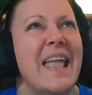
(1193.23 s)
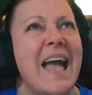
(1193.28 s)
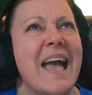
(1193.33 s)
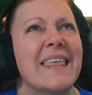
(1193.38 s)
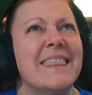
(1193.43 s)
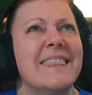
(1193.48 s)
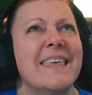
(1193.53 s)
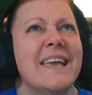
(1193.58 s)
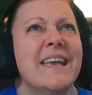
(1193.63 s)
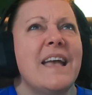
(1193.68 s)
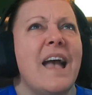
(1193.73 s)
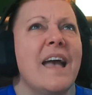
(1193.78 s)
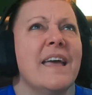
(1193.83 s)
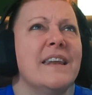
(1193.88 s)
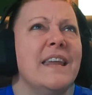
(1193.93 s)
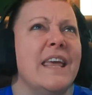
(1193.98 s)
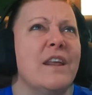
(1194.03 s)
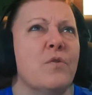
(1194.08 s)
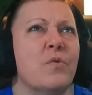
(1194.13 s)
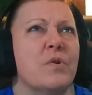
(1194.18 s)
I think
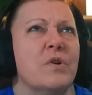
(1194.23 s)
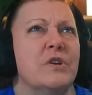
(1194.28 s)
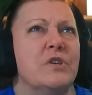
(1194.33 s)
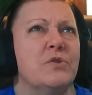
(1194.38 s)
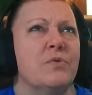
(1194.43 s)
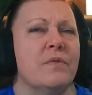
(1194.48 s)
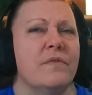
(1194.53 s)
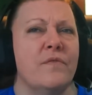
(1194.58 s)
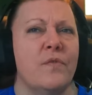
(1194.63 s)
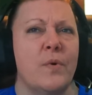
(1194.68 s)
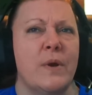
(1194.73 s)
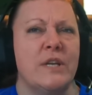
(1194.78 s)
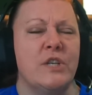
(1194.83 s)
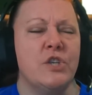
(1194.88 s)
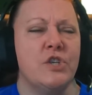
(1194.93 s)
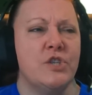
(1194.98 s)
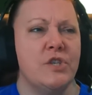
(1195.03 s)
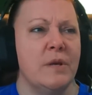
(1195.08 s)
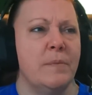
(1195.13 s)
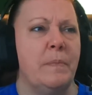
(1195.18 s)
in order to avoid
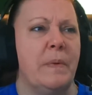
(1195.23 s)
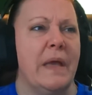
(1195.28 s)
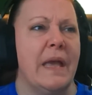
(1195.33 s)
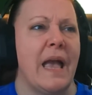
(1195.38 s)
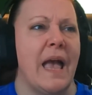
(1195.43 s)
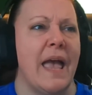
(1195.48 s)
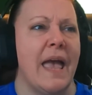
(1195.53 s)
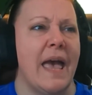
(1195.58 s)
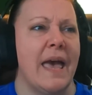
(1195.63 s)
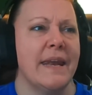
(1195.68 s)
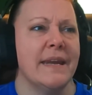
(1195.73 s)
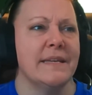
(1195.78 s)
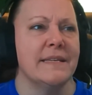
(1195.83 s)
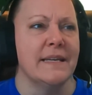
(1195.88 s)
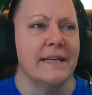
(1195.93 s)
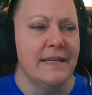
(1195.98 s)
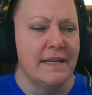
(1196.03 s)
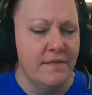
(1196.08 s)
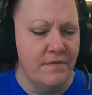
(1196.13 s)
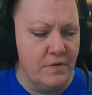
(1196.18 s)
shipping, I had it
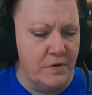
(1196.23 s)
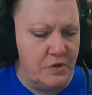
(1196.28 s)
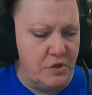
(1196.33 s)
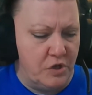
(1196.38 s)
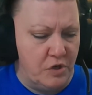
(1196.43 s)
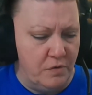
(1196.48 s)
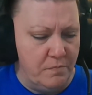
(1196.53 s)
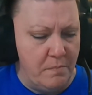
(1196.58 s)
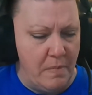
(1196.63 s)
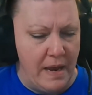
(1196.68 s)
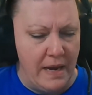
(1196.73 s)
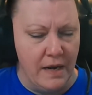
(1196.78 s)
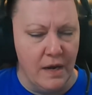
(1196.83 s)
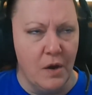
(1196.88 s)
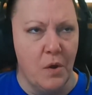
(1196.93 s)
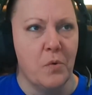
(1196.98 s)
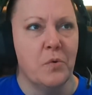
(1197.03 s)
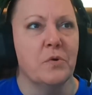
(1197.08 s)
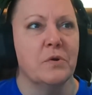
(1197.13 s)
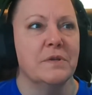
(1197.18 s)
delivered to my
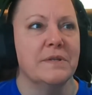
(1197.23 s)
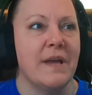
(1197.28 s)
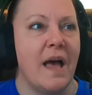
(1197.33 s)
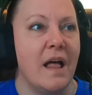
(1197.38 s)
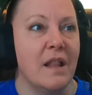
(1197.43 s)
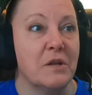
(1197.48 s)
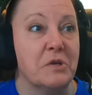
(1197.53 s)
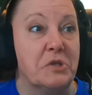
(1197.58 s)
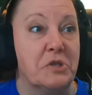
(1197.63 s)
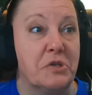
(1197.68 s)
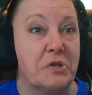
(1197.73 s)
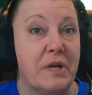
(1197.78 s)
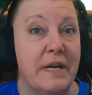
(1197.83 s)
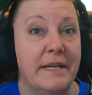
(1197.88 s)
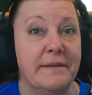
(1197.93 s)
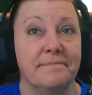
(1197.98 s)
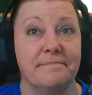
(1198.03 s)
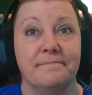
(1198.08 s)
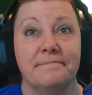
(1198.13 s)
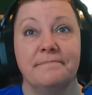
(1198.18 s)
local Dollar
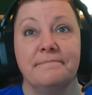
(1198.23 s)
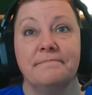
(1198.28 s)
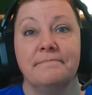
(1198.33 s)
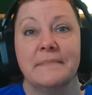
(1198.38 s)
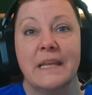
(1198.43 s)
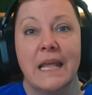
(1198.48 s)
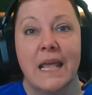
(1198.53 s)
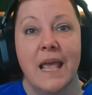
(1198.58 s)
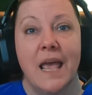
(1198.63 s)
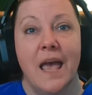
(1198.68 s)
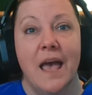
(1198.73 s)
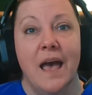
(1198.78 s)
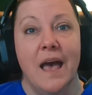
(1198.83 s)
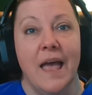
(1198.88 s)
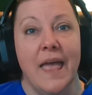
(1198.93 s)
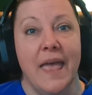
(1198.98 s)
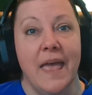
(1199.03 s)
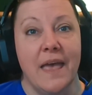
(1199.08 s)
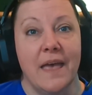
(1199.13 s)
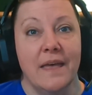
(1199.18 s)
Tree,
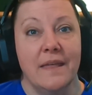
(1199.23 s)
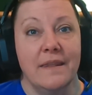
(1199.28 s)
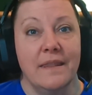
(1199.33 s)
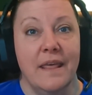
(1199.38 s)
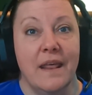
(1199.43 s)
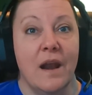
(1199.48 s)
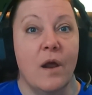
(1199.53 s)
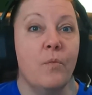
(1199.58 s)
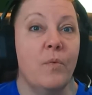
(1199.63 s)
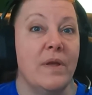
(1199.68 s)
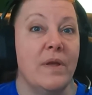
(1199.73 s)
and then I